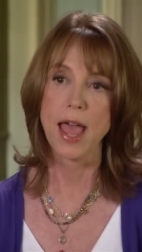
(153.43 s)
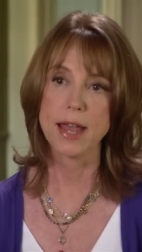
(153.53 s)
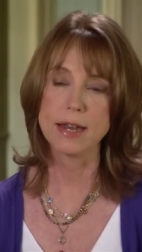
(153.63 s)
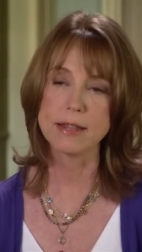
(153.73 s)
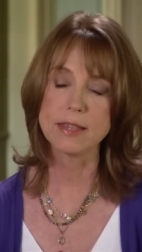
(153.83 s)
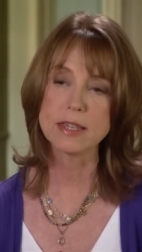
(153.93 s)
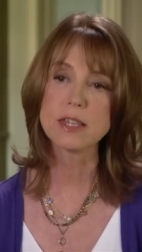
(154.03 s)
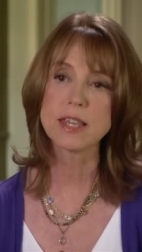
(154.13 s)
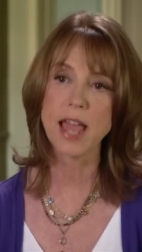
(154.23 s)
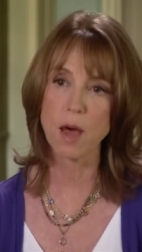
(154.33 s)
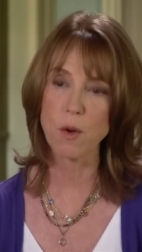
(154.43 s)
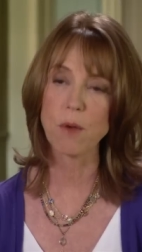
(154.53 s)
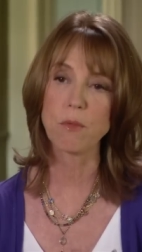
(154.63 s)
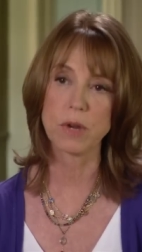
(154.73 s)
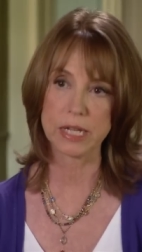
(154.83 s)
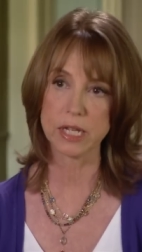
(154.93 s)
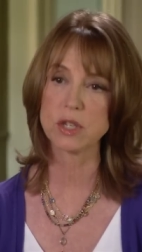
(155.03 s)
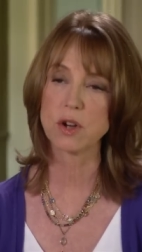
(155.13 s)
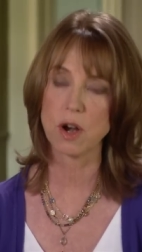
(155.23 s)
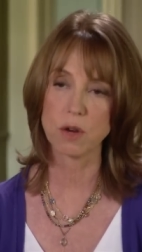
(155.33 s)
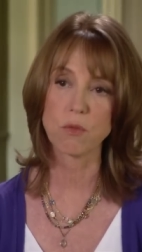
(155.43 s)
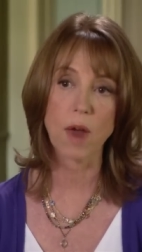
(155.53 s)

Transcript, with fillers: And this is how I really started